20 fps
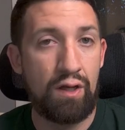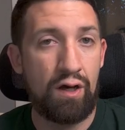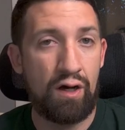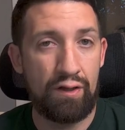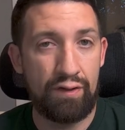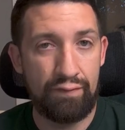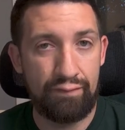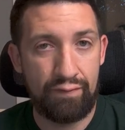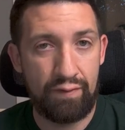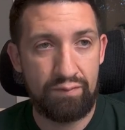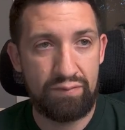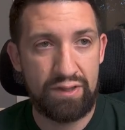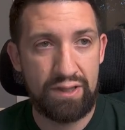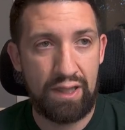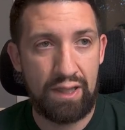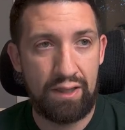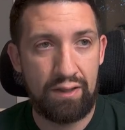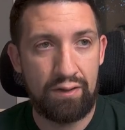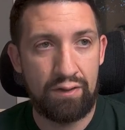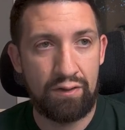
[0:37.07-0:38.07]
On the flip
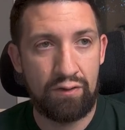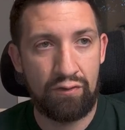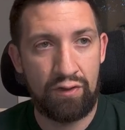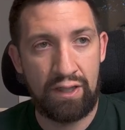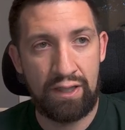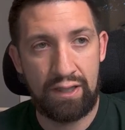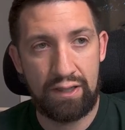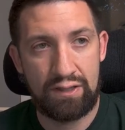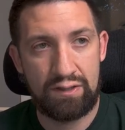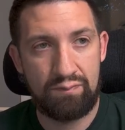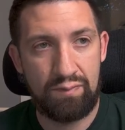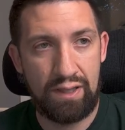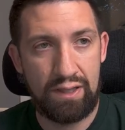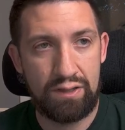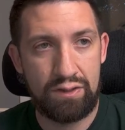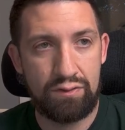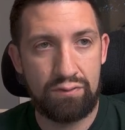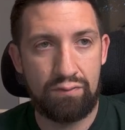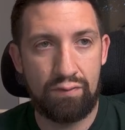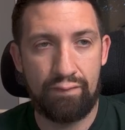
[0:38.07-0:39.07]
side, cleaning
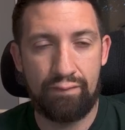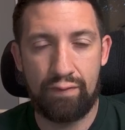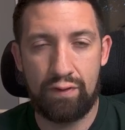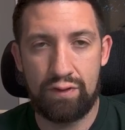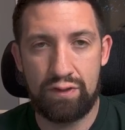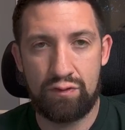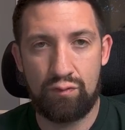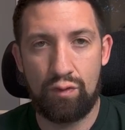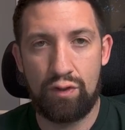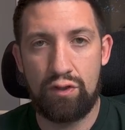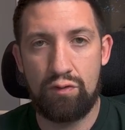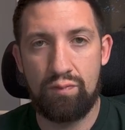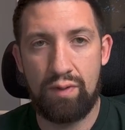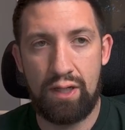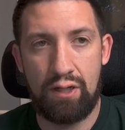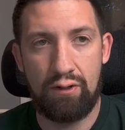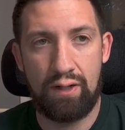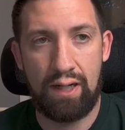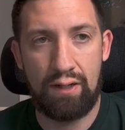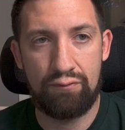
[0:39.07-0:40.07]
expense refers to what you
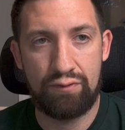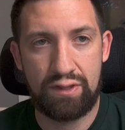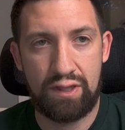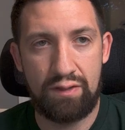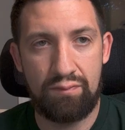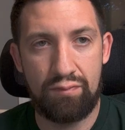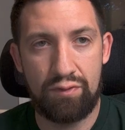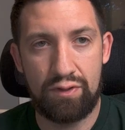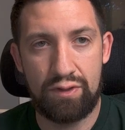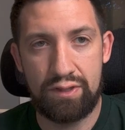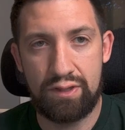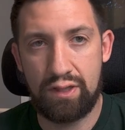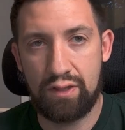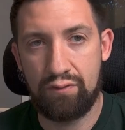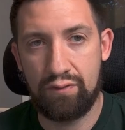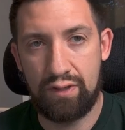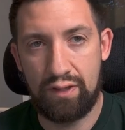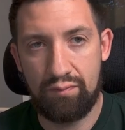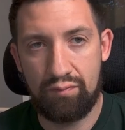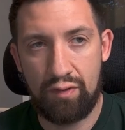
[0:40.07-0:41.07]
pay your housekeepers to
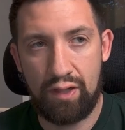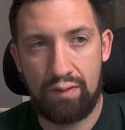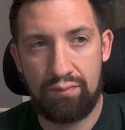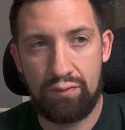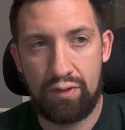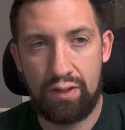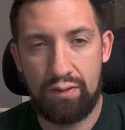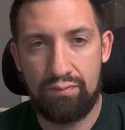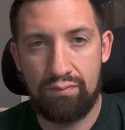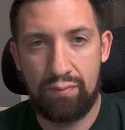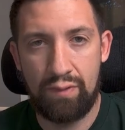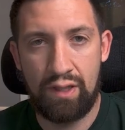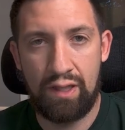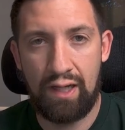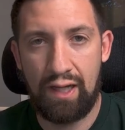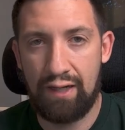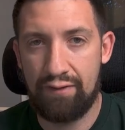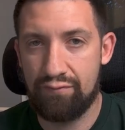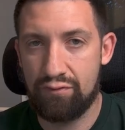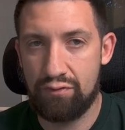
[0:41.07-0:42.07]
clean the property
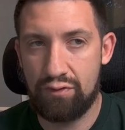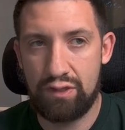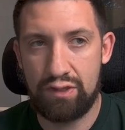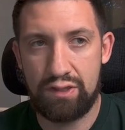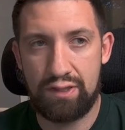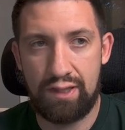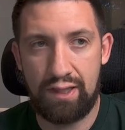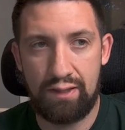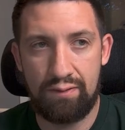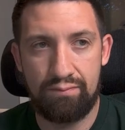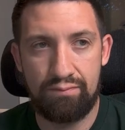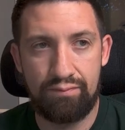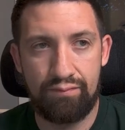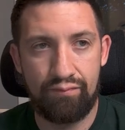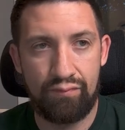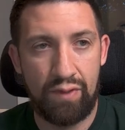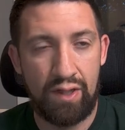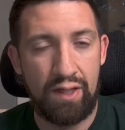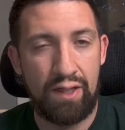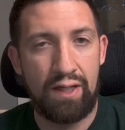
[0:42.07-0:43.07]
after each stay.
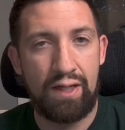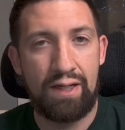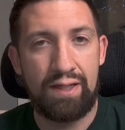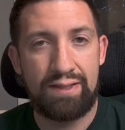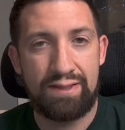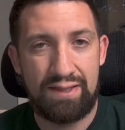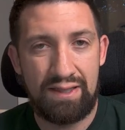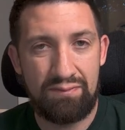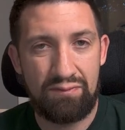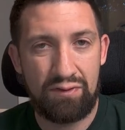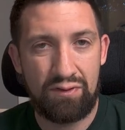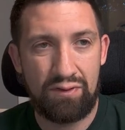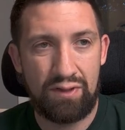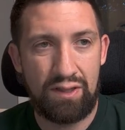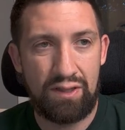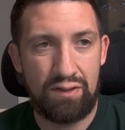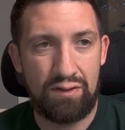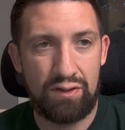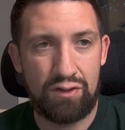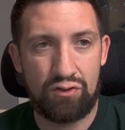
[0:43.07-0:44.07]

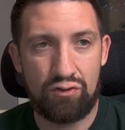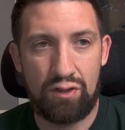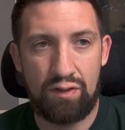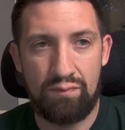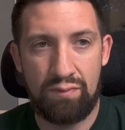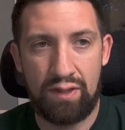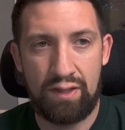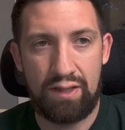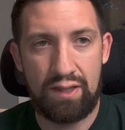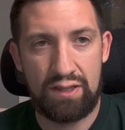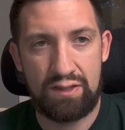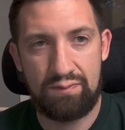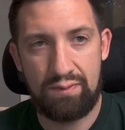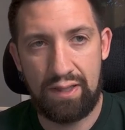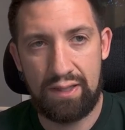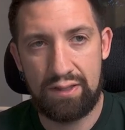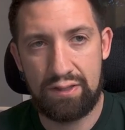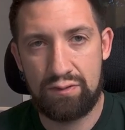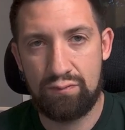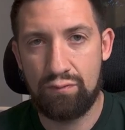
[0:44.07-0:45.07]
Typically, the treatment of the
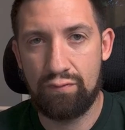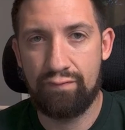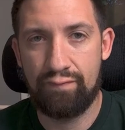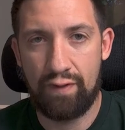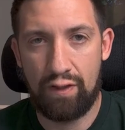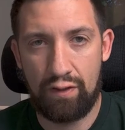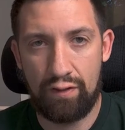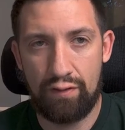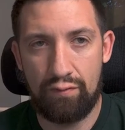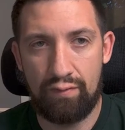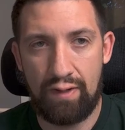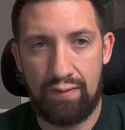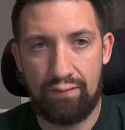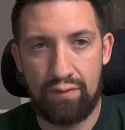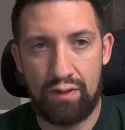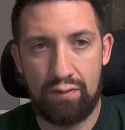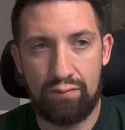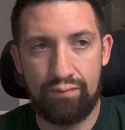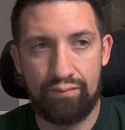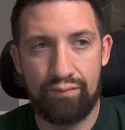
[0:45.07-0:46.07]
expense will follow the
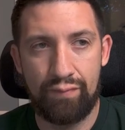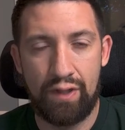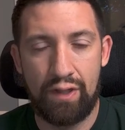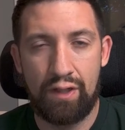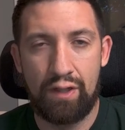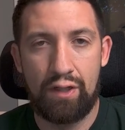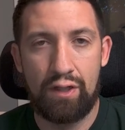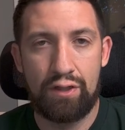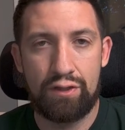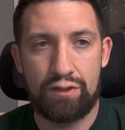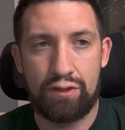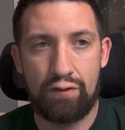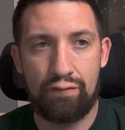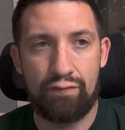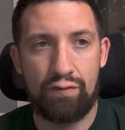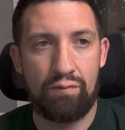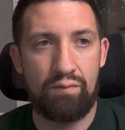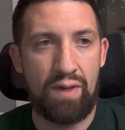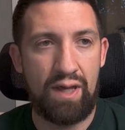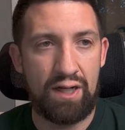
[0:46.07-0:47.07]
revenue. So
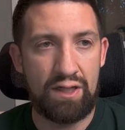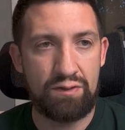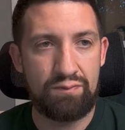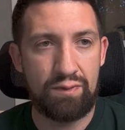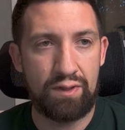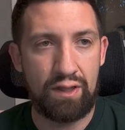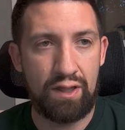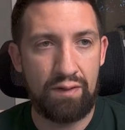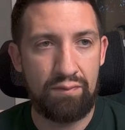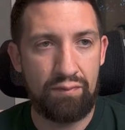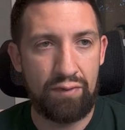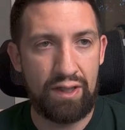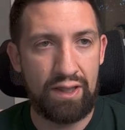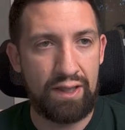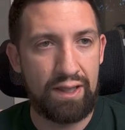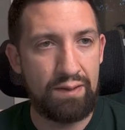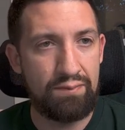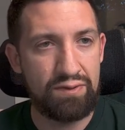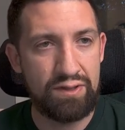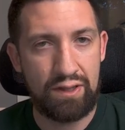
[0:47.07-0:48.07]
if your management company
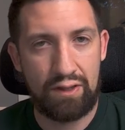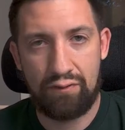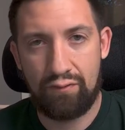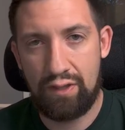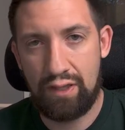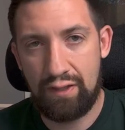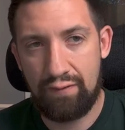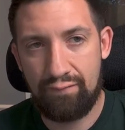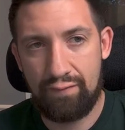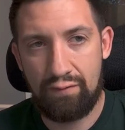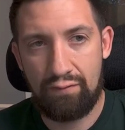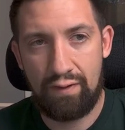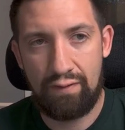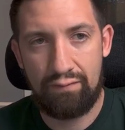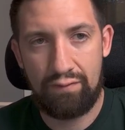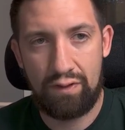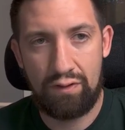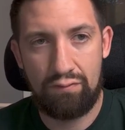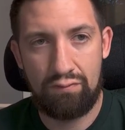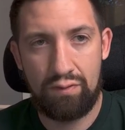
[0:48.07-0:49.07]
keeps the cleaning fee
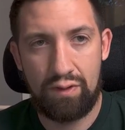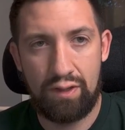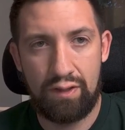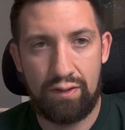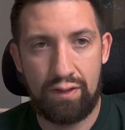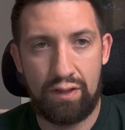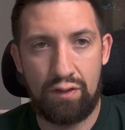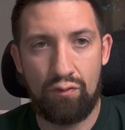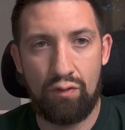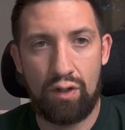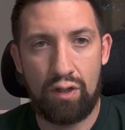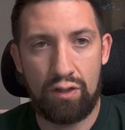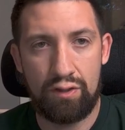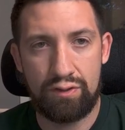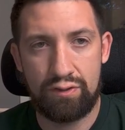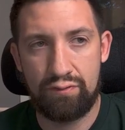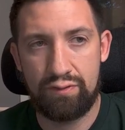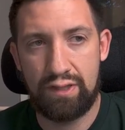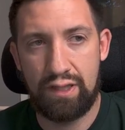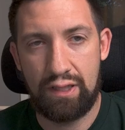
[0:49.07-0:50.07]
revenue, then you
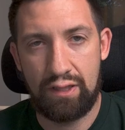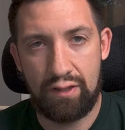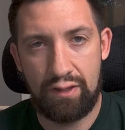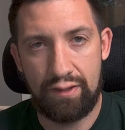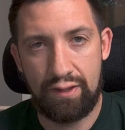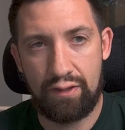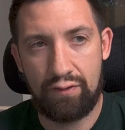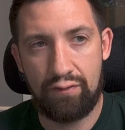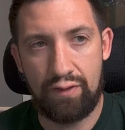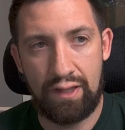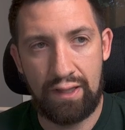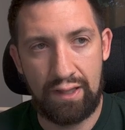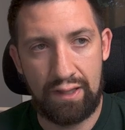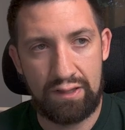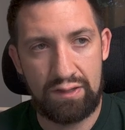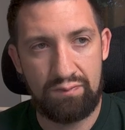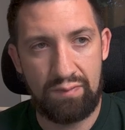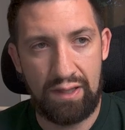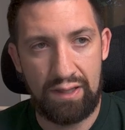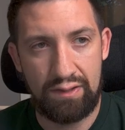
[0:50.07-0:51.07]
also take on the cleaning
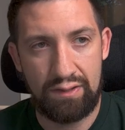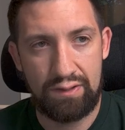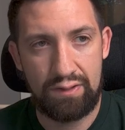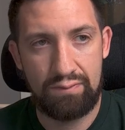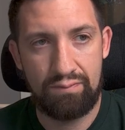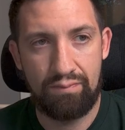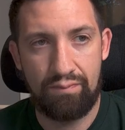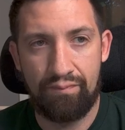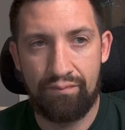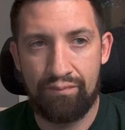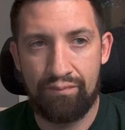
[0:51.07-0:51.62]
expense.